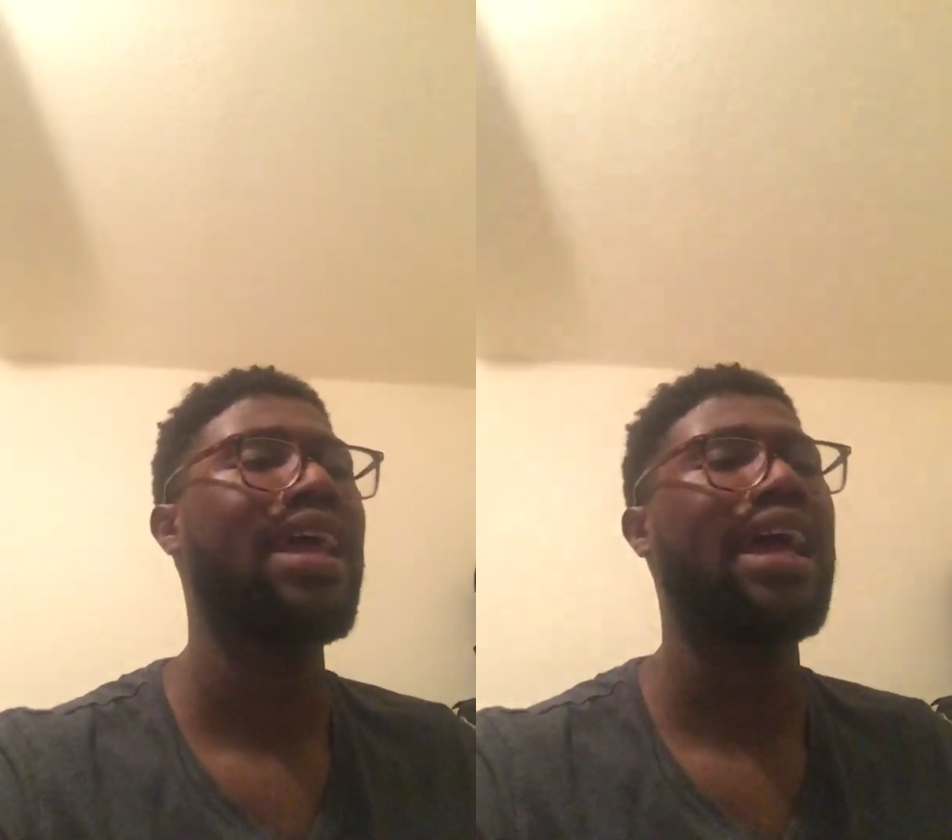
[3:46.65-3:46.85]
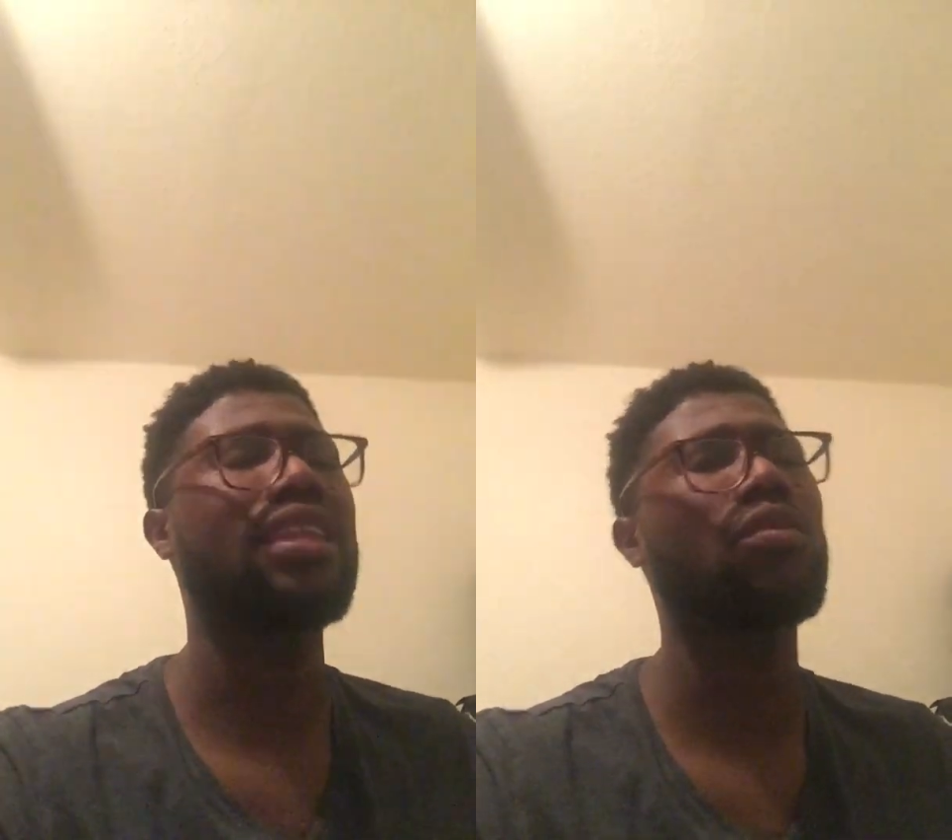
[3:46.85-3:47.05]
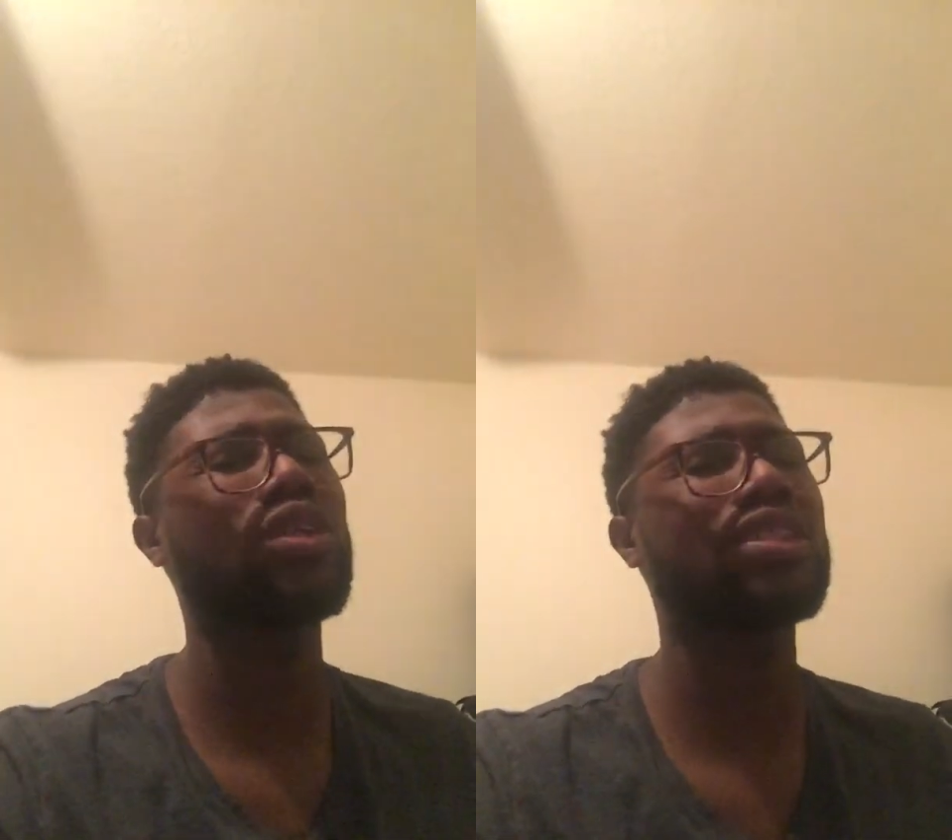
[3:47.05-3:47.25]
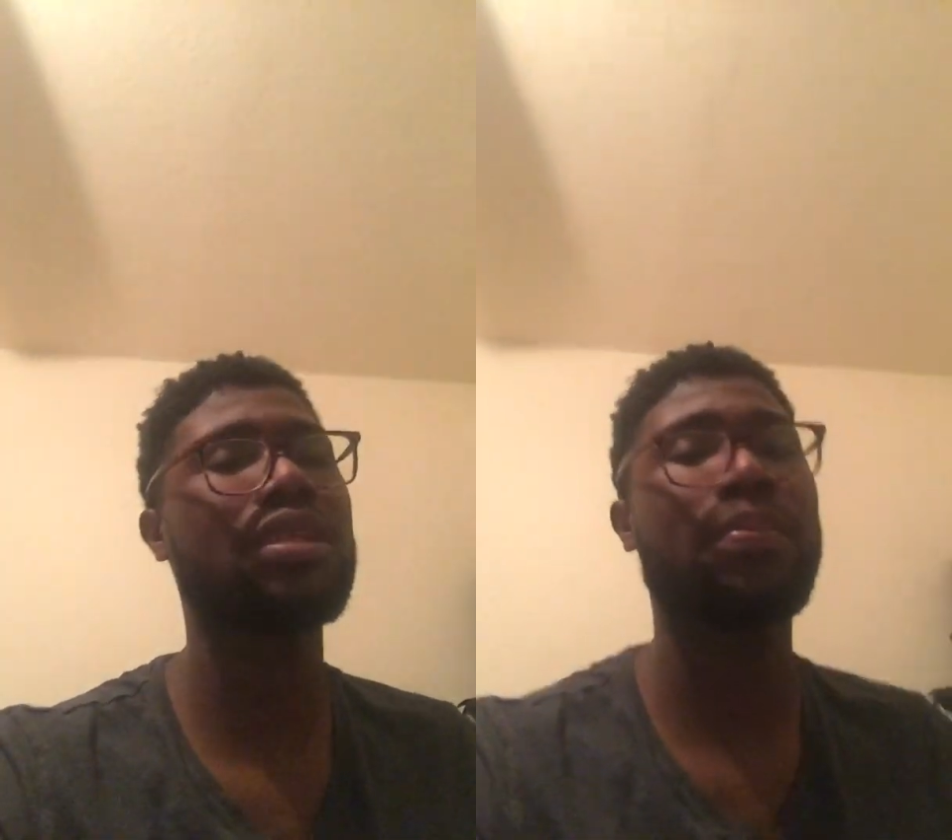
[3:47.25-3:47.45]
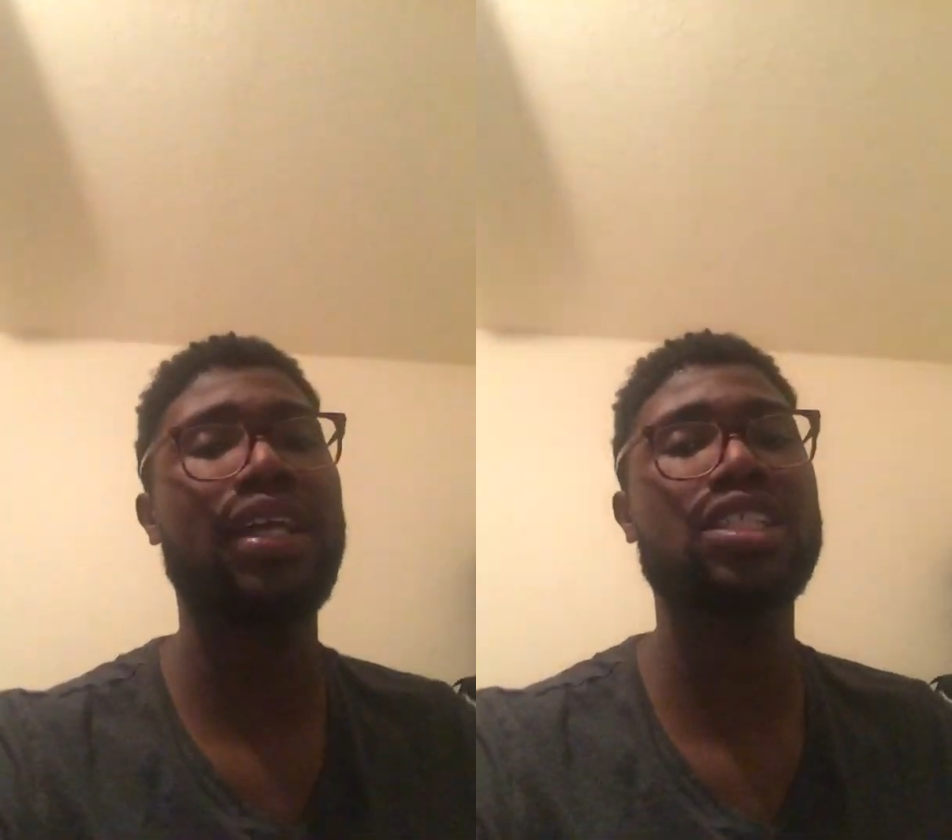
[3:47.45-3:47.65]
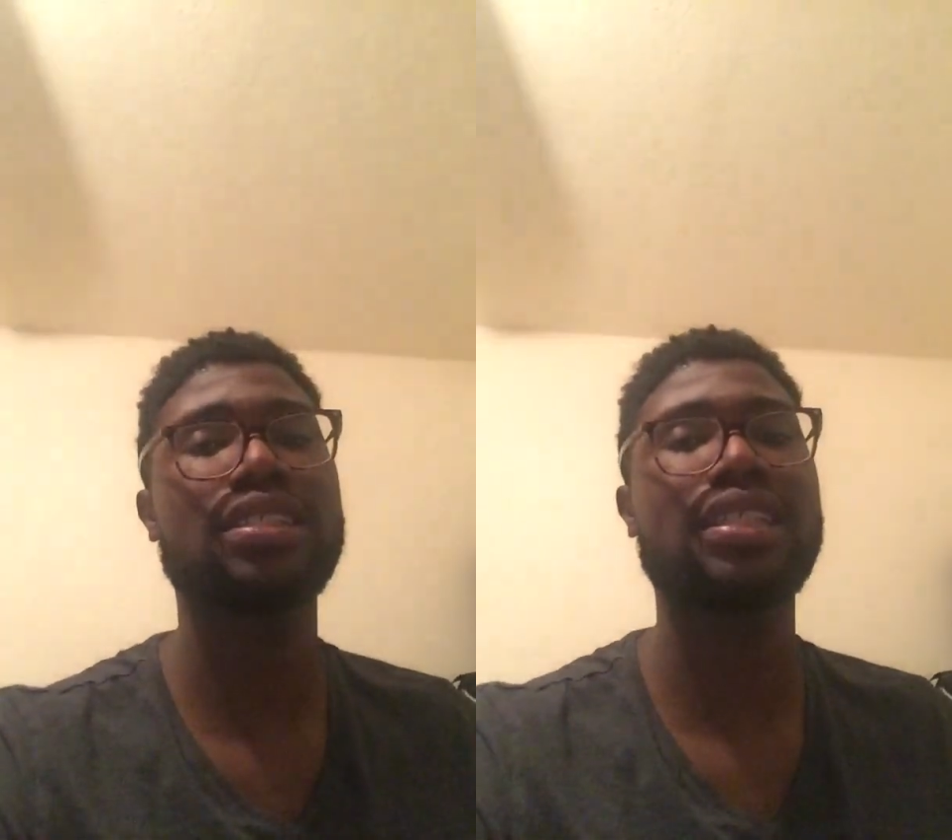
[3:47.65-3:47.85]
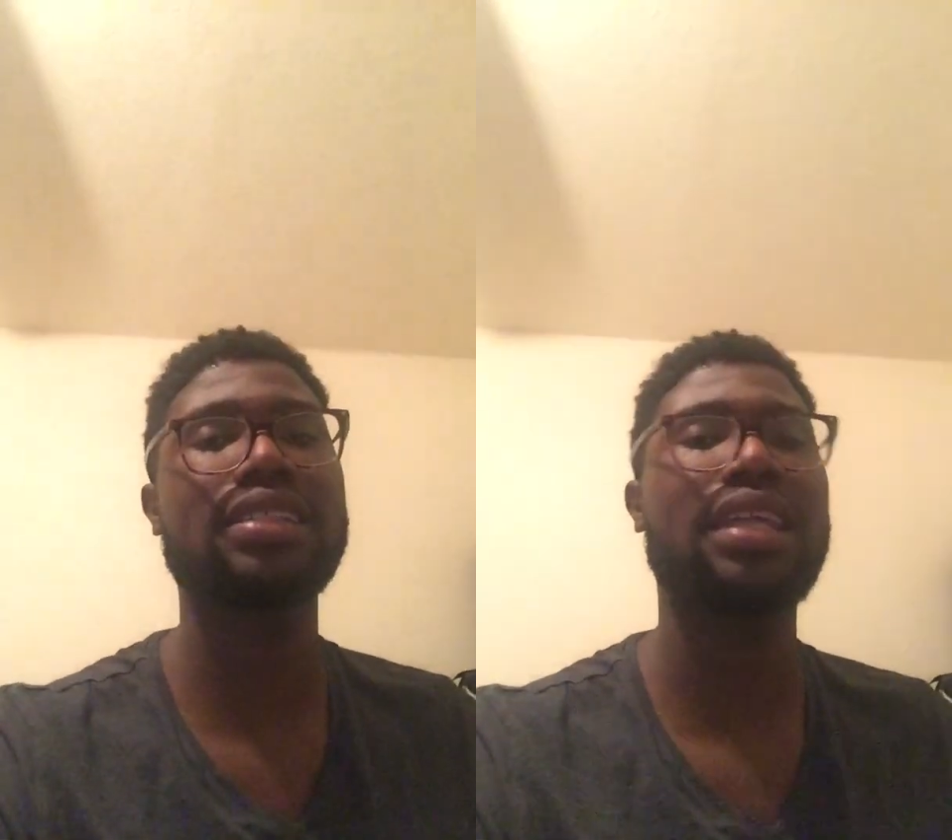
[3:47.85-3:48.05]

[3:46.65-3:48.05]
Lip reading: And then once the patient says